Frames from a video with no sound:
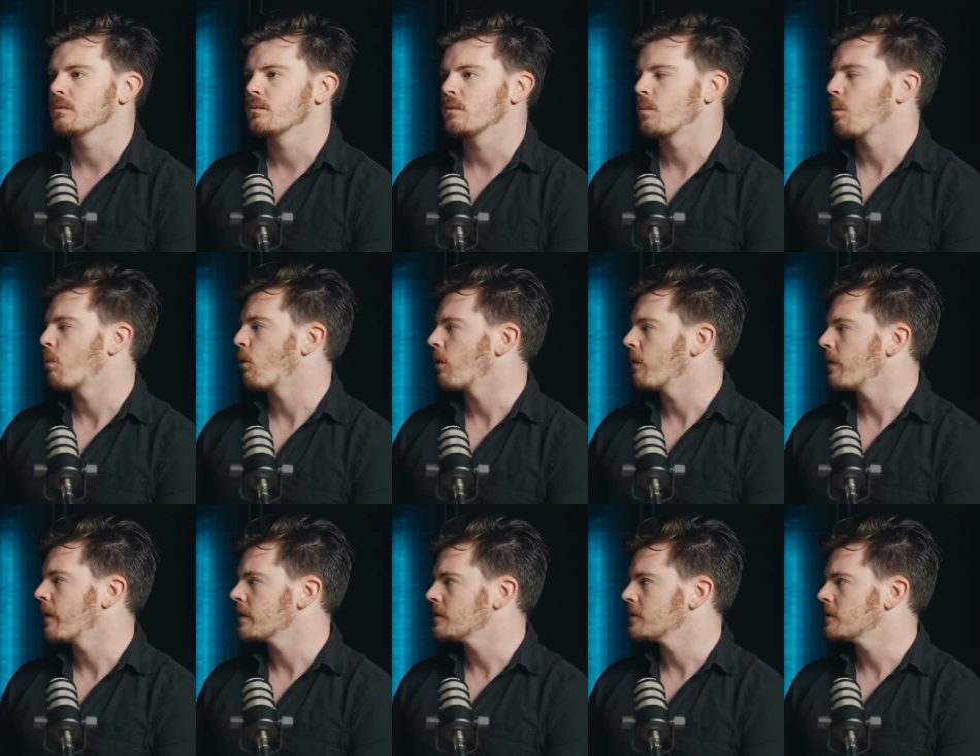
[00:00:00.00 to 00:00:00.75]

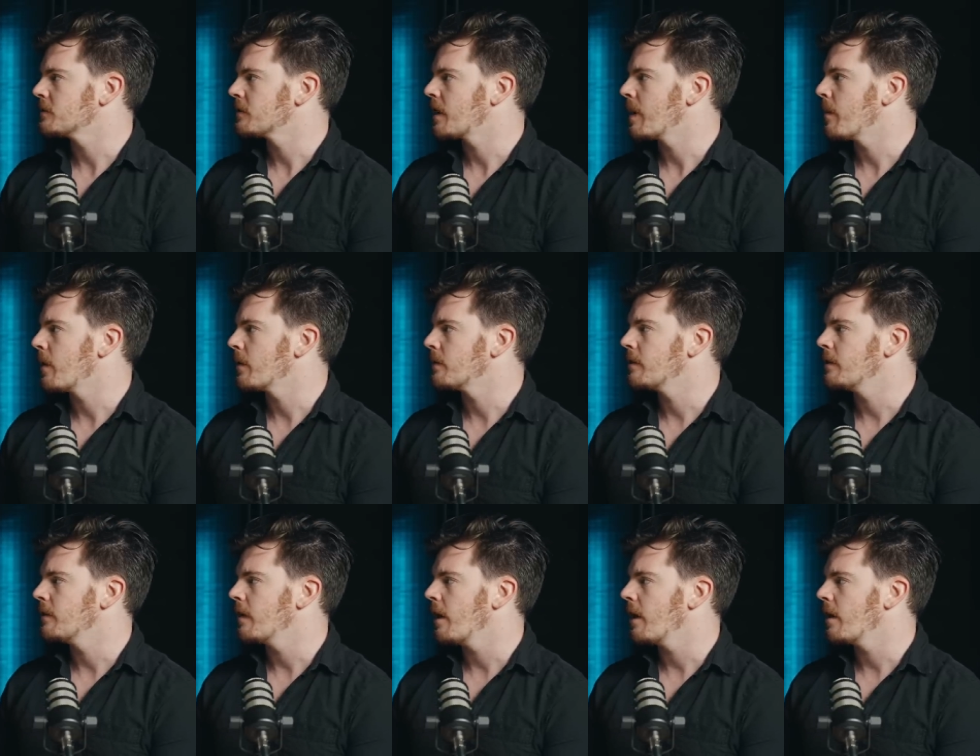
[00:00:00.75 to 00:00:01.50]
report that just came out
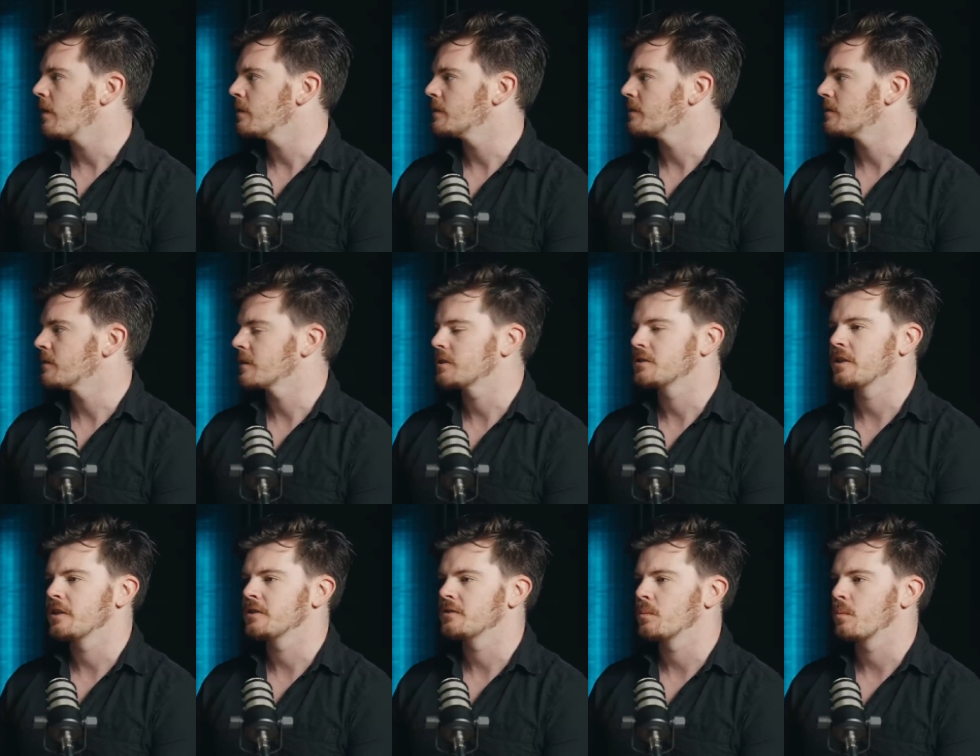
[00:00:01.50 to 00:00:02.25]
today, which is like
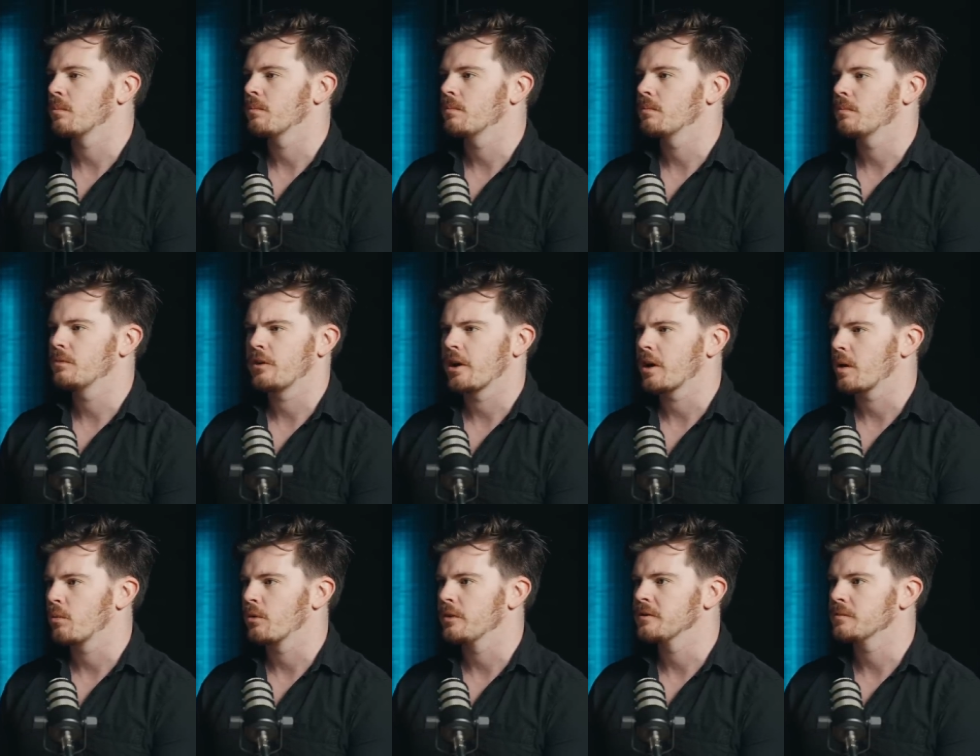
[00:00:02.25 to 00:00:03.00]
Jason
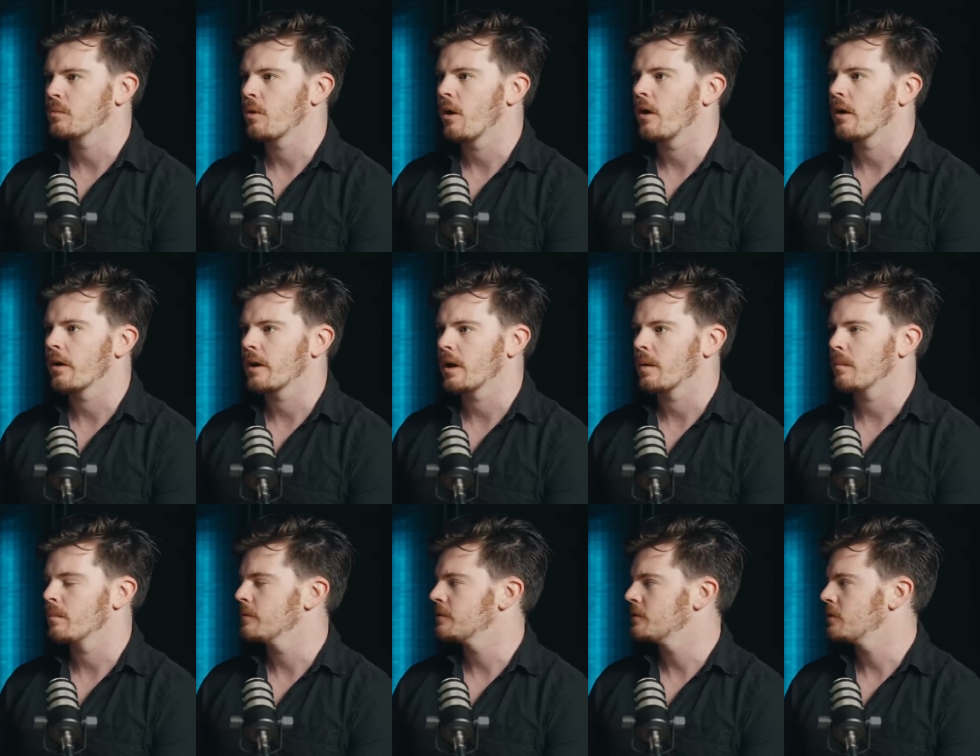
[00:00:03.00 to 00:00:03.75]
Jacob Rees-Mogg, and
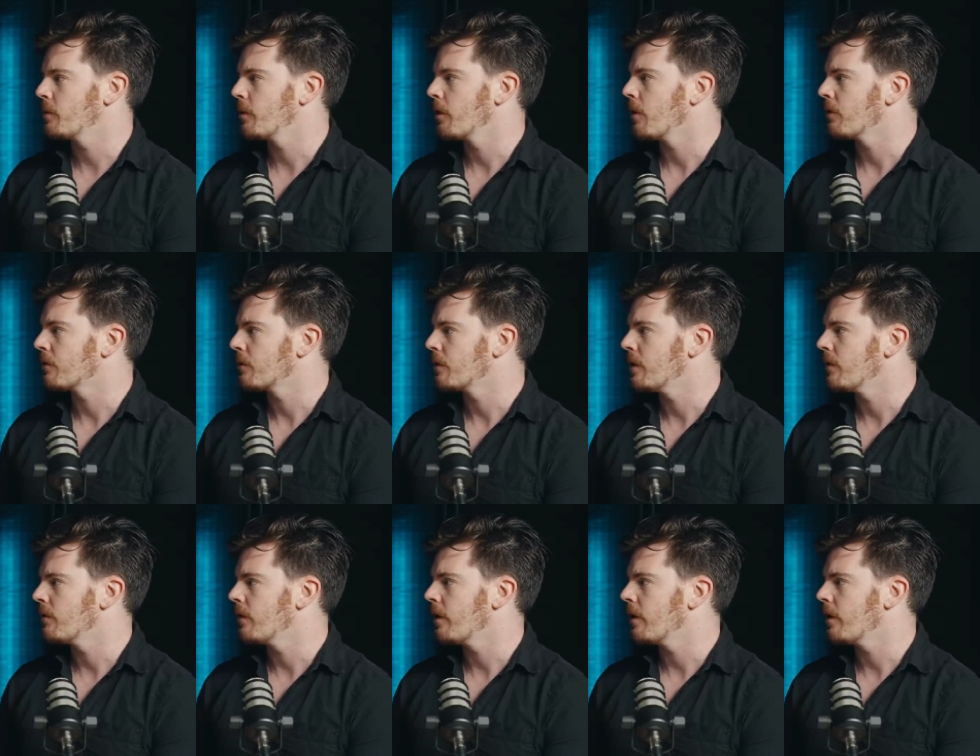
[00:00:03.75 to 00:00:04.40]
I'm assuming all three of